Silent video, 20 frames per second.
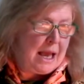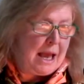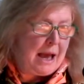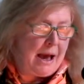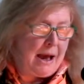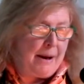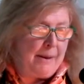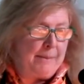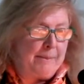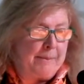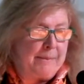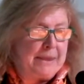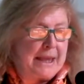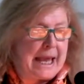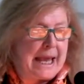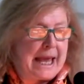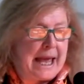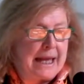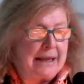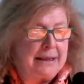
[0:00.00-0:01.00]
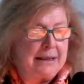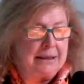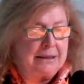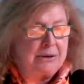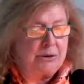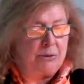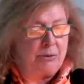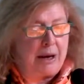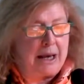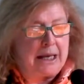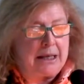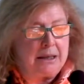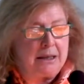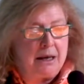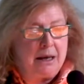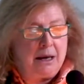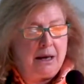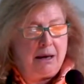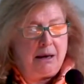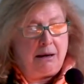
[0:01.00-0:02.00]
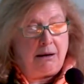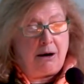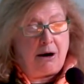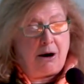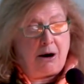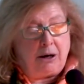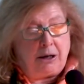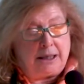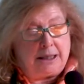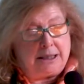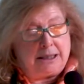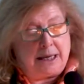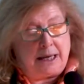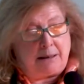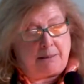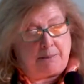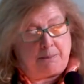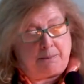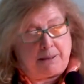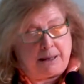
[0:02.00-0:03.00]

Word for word: um, they had this great architect